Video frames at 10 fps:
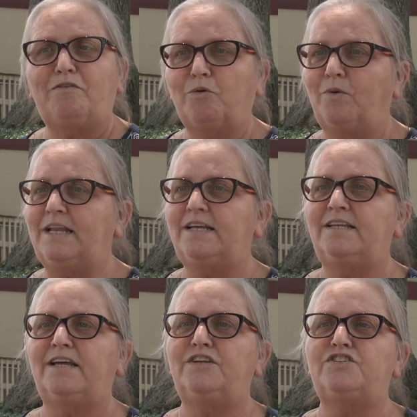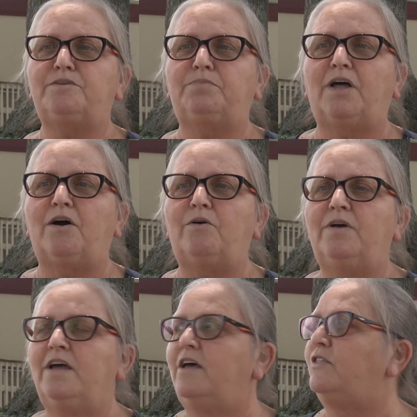the wind continues to blow,
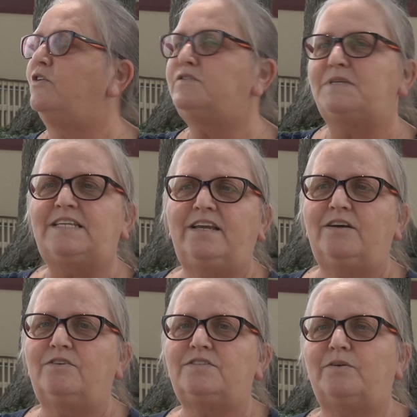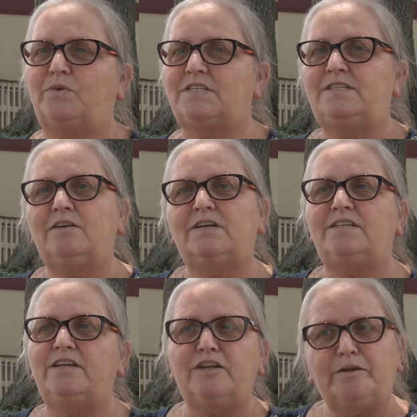those mosquitoes will still continue to